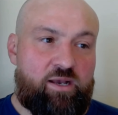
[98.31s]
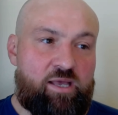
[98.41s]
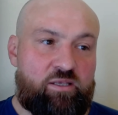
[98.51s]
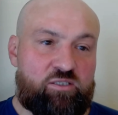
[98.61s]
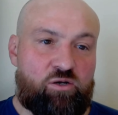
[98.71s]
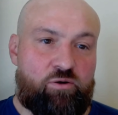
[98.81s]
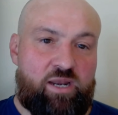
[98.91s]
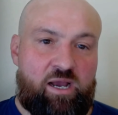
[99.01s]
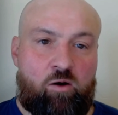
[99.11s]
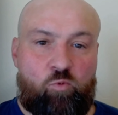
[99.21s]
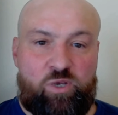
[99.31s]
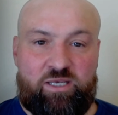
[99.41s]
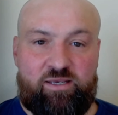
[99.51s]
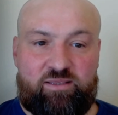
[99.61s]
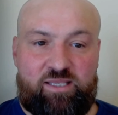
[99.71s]
And then so now we
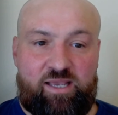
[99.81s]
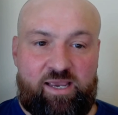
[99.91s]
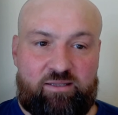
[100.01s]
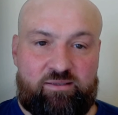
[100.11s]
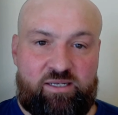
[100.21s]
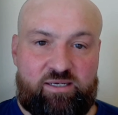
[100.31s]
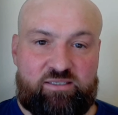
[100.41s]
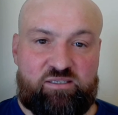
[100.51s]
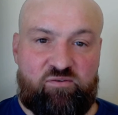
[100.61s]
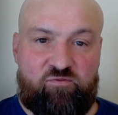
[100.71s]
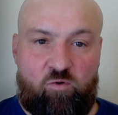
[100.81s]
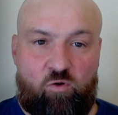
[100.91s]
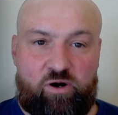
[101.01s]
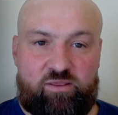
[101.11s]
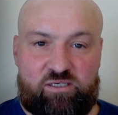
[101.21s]
can get the analytics
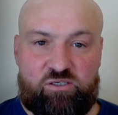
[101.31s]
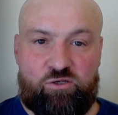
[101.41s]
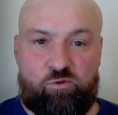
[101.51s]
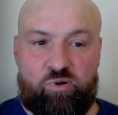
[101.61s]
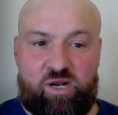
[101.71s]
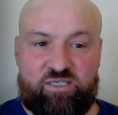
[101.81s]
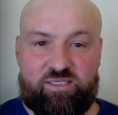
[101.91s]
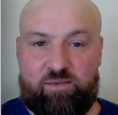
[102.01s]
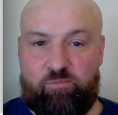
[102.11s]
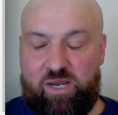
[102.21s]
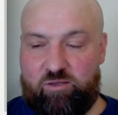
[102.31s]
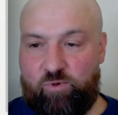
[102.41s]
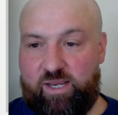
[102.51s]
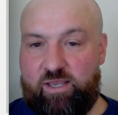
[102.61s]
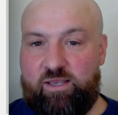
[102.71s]
for this new project. And by the
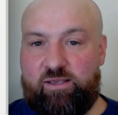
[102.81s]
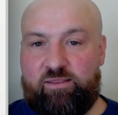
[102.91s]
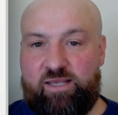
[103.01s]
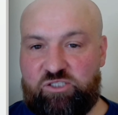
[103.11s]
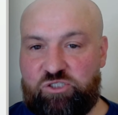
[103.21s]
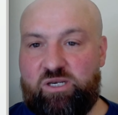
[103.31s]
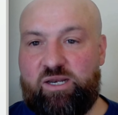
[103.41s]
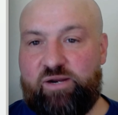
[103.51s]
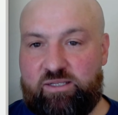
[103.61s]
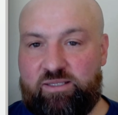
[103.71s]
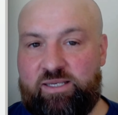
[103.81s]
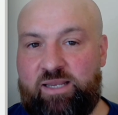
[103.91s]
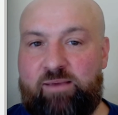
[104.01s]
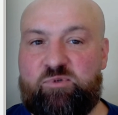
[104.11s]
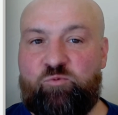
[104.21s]
way, that's generically
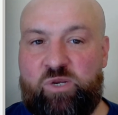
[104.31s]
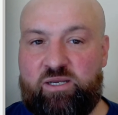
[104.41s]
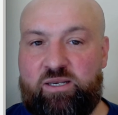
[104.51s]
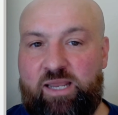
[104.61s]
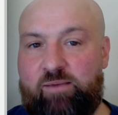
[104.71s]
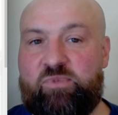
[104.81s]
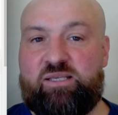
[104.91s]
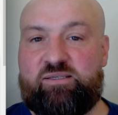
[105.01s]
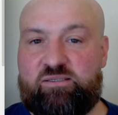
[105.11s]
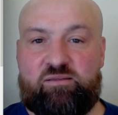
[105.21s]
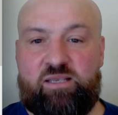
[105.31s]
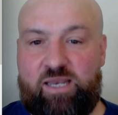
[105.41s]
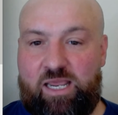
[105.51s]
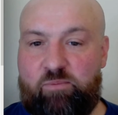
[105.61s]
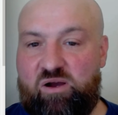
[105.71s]
named. We could name this the
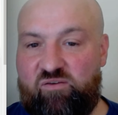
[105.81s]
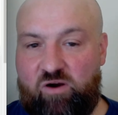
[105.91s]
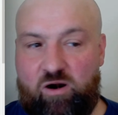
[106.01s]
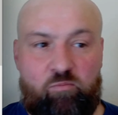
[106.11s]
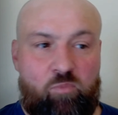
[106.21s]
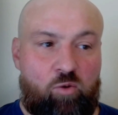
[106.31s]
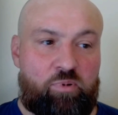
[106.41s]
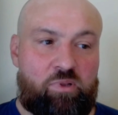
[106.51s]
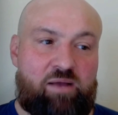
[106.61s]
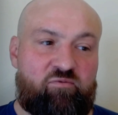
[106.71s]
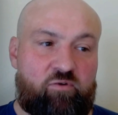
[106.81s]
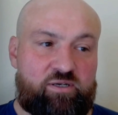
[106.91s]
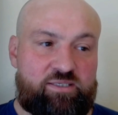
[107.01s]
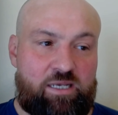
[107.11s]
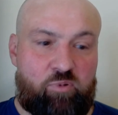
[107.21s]
name of our mobile app, for
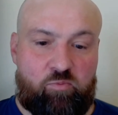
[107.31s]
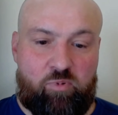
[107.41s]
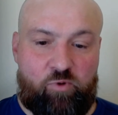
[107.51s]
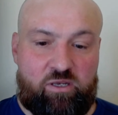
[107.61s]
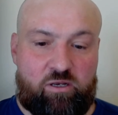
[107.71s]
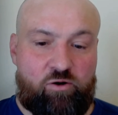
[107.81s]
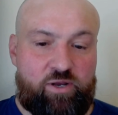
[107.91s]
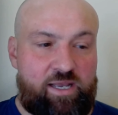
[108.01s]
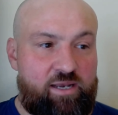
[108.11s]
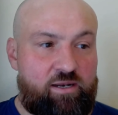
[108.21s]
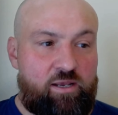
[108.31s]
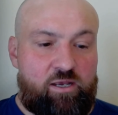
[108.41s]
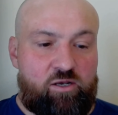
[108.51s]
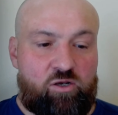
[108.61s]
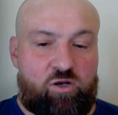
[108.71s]
example, but we can go ahead,
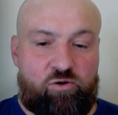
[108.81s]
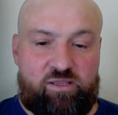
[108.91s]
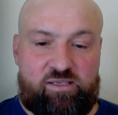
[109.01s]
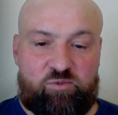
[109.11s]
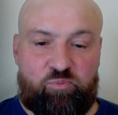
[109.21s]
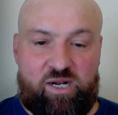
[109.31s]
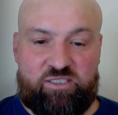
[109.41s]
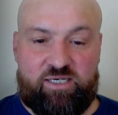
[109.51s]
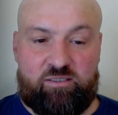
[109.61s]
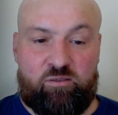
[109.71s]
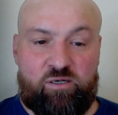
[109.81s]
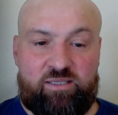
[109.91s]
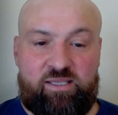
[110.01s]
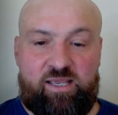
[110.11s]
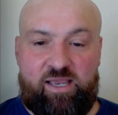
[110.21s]
go to this project, look
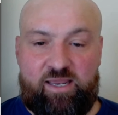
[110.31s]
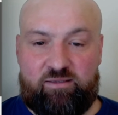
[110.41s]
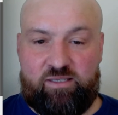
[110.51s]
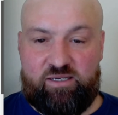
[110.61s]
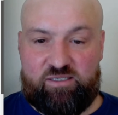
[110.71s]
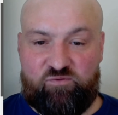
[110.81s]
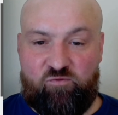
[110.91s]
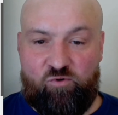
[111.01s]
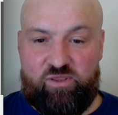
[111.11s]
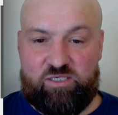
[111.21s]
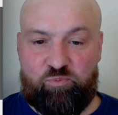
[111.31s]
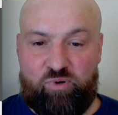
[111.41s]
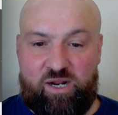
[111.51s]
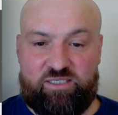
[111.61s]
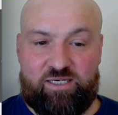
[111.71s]
at the analytics for this
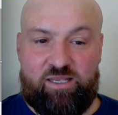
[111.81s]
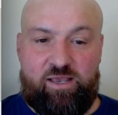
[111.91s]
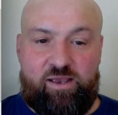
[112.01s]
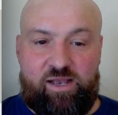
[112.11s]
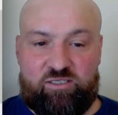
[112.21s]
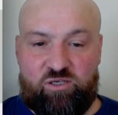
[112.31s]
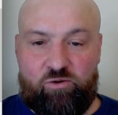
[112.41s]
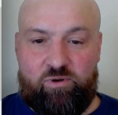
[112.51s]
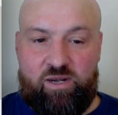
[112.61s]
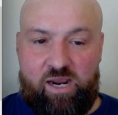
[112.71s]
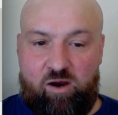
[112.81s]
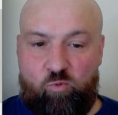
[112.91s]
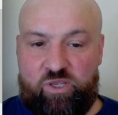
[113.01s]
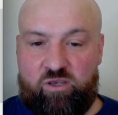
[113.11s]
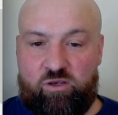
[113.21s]
project. And so now
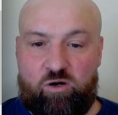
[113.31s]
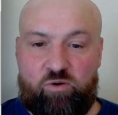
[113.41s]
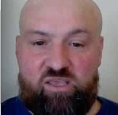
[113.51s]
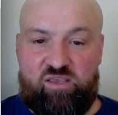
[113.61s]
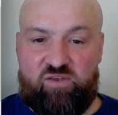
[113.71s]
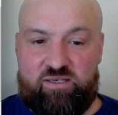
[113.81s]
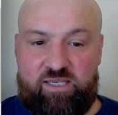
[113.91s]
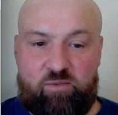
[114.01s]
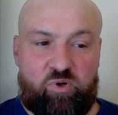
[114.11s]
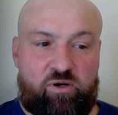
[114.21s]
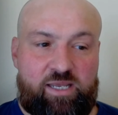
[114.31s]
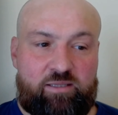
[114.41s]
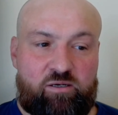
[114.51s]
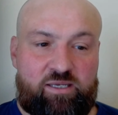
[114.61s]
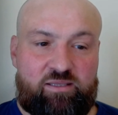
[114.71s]
we can go even deeper and
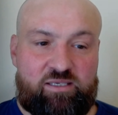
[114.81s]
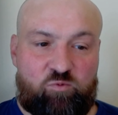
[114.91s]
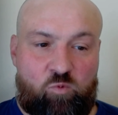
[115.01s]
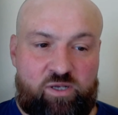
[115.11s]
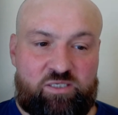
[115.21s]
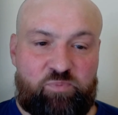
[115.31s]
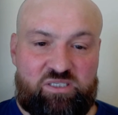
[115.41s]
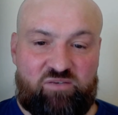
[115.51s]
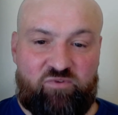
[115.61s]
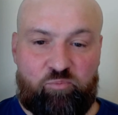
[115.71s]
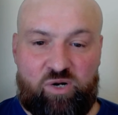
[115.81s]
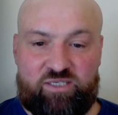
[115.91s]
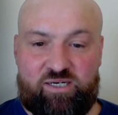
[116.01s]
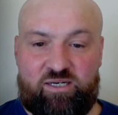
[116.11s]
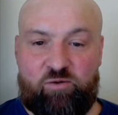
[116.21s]
look at this one specific
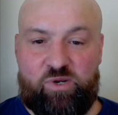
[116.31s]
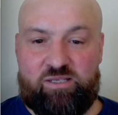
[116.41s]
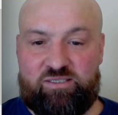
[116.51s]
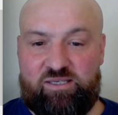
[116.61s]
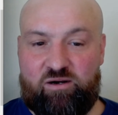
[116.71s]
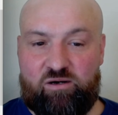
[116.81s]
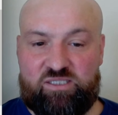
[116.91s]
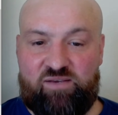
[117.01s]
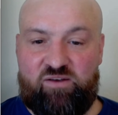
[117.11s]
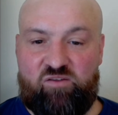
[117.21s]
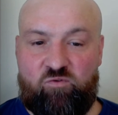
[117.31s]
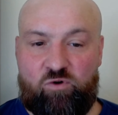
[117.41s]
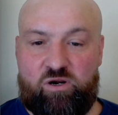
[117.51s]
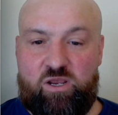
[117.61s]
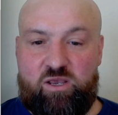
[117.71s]
project. Here we can see there are
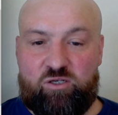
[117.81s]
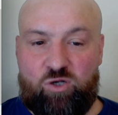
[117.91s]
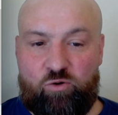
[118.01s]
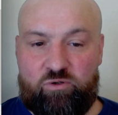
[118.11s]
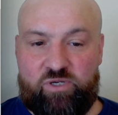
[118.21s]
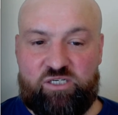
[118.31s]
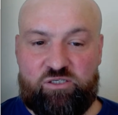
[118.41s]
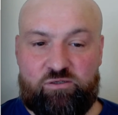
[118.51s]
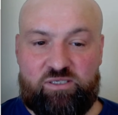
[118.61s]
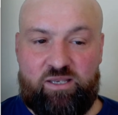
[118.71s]
74 total issues.